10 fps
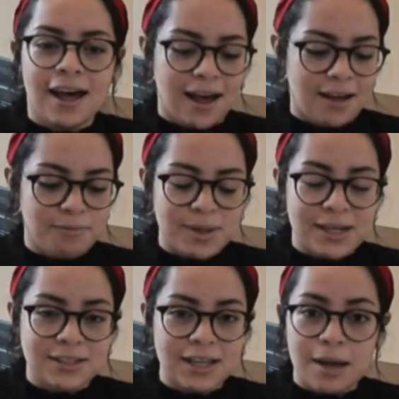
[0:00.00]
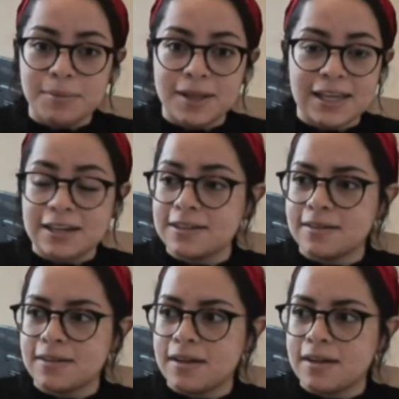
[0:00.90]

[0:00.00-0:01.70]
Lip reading: I'm like in